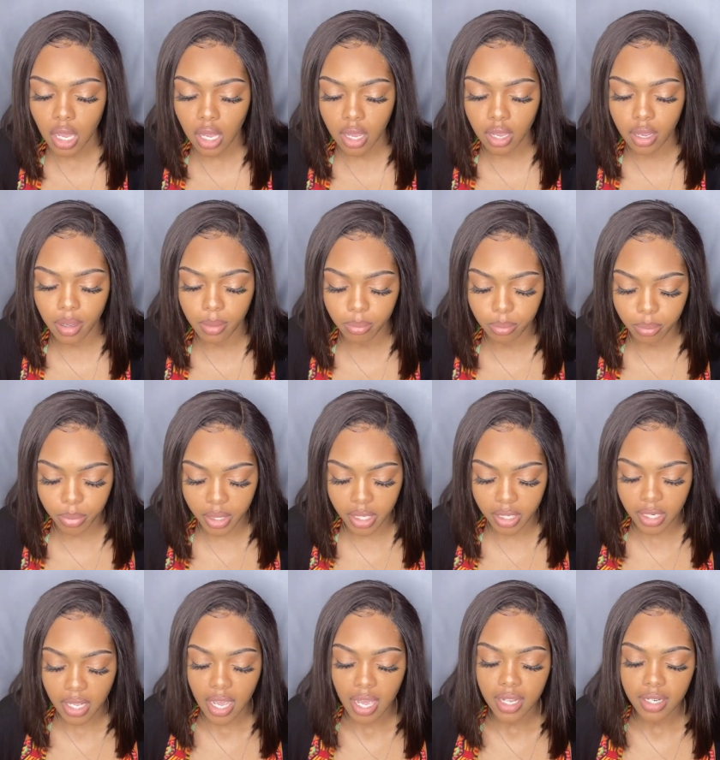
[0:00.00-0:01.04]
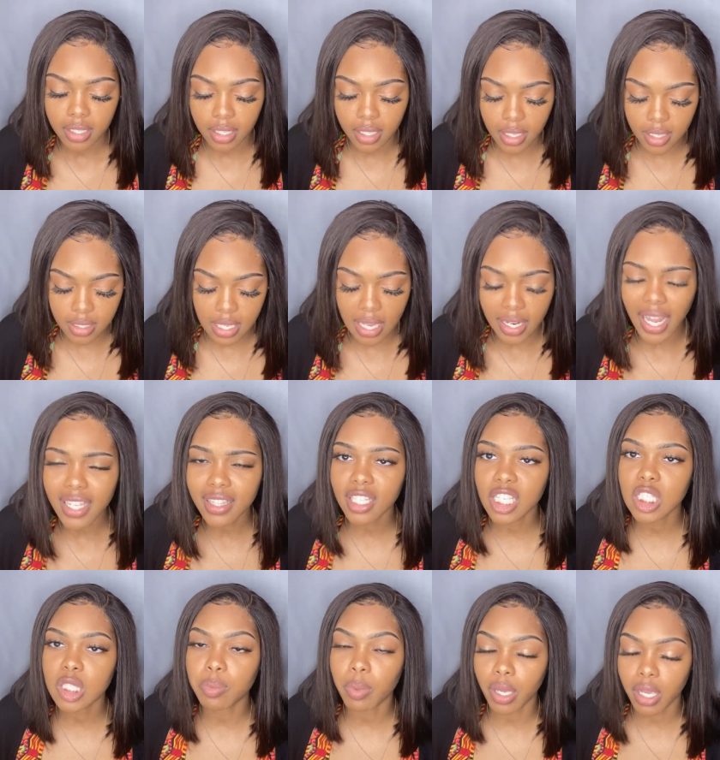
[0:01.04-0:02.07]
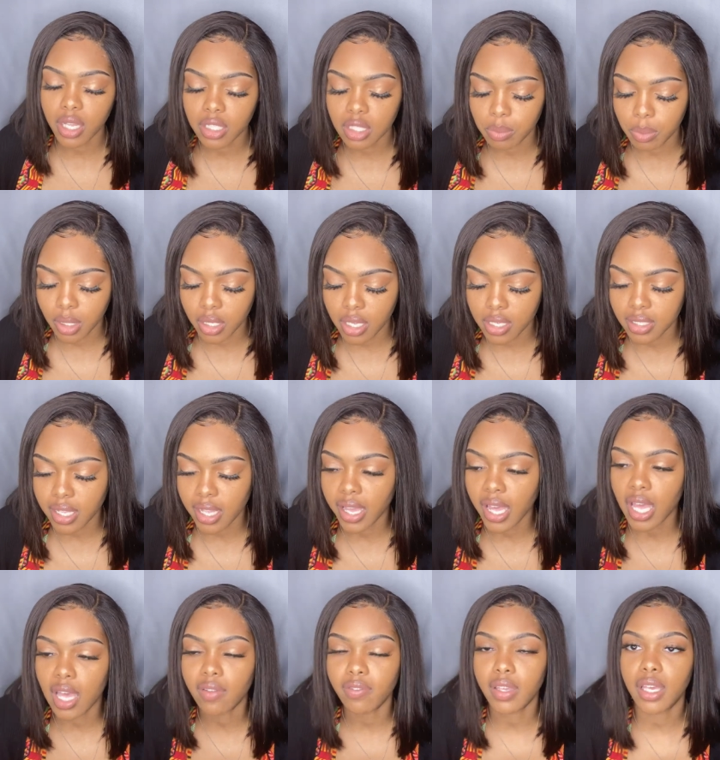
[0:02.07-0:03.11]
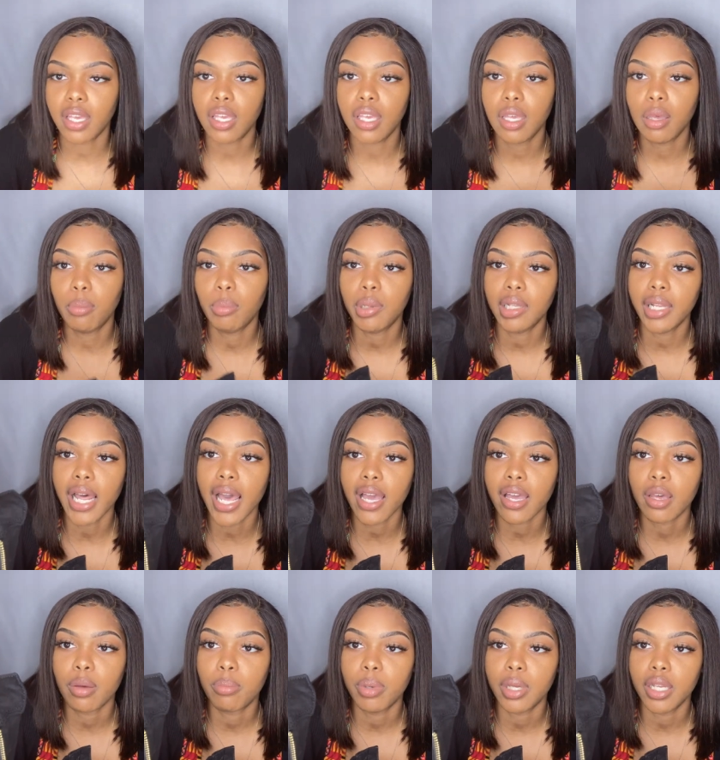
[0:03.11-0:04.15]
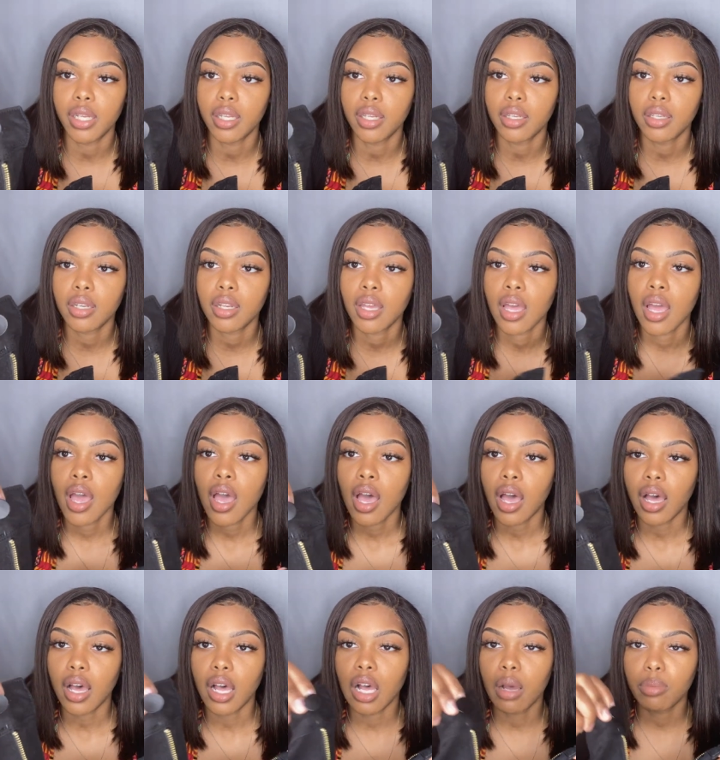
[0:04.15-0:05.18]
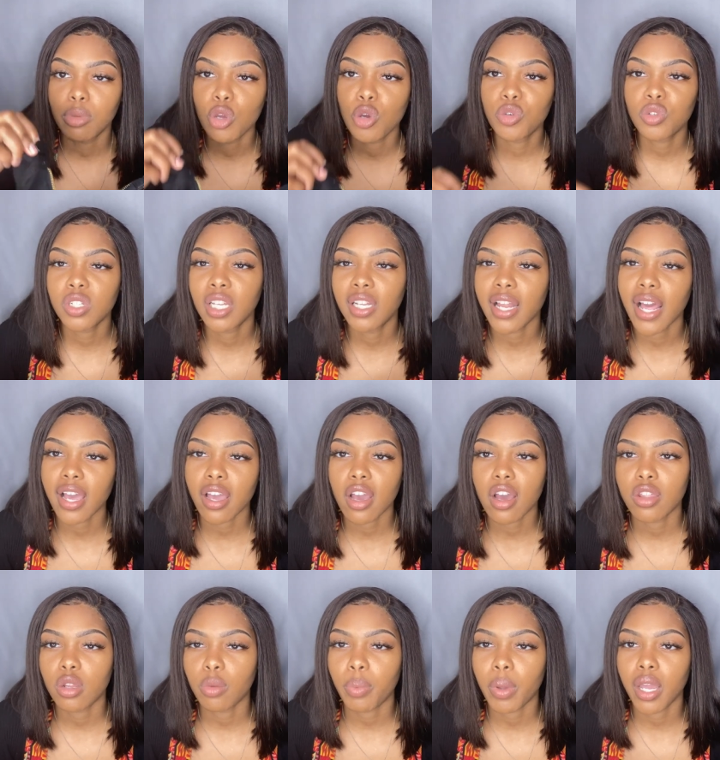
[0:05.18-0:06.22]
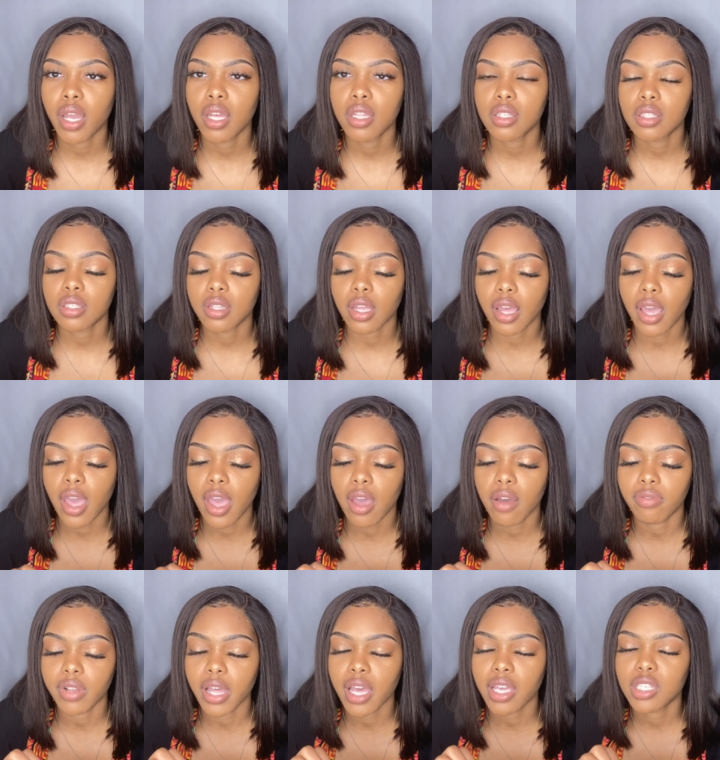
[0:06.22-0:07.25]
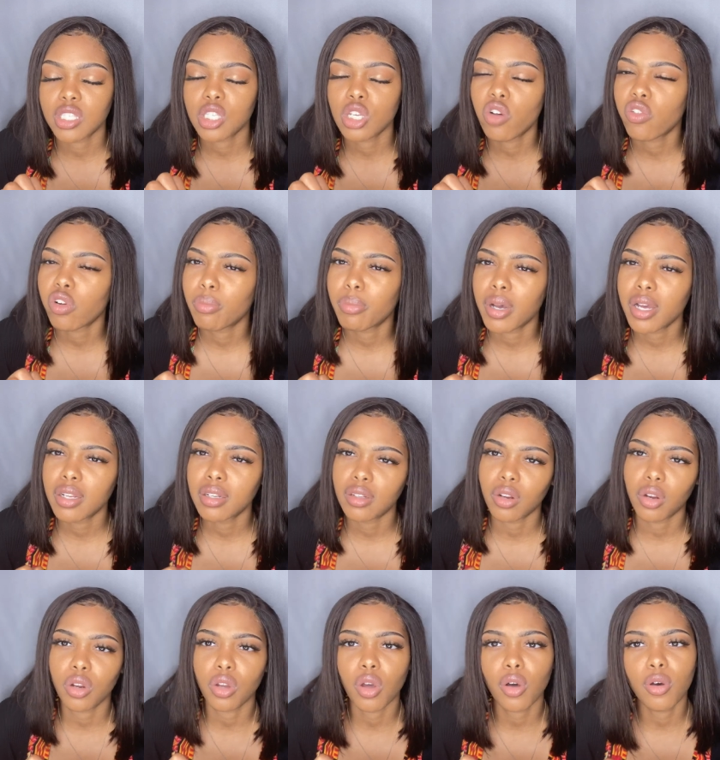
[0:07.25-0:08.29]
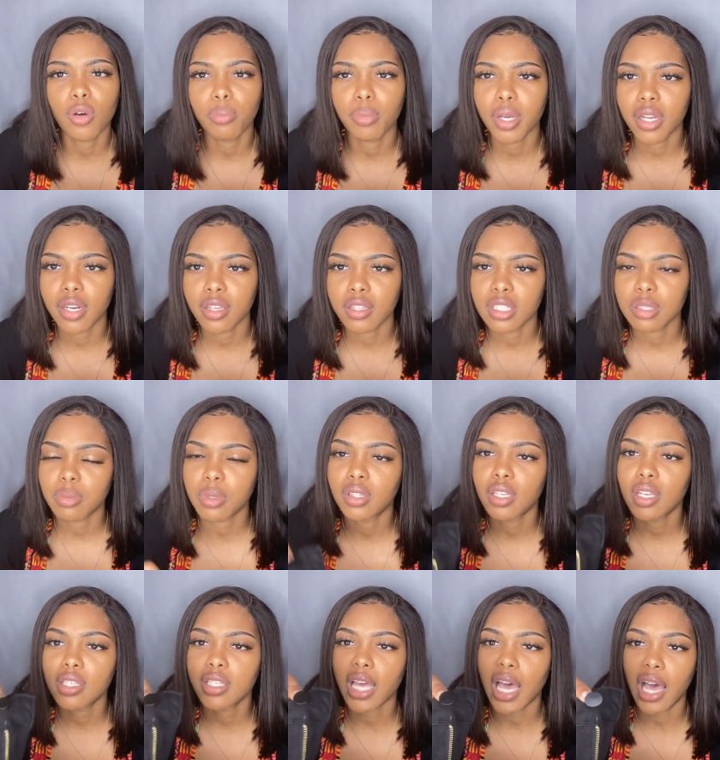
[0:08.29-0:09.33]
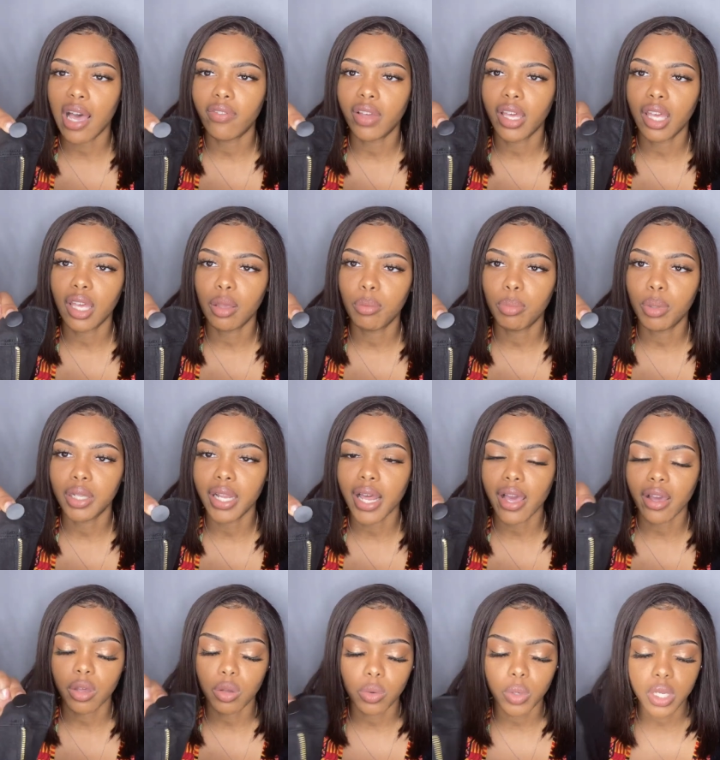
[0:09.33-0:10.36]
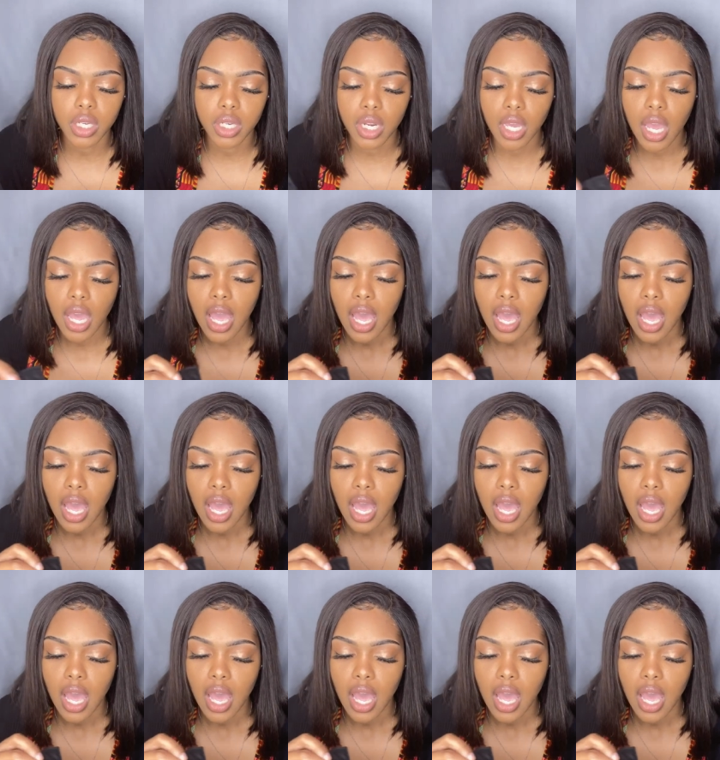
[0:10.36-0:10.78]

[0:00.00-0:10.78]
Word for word: um but these i like these pants because they have a black button um usually like other pants they have like silver button or gold buttons but these have a black one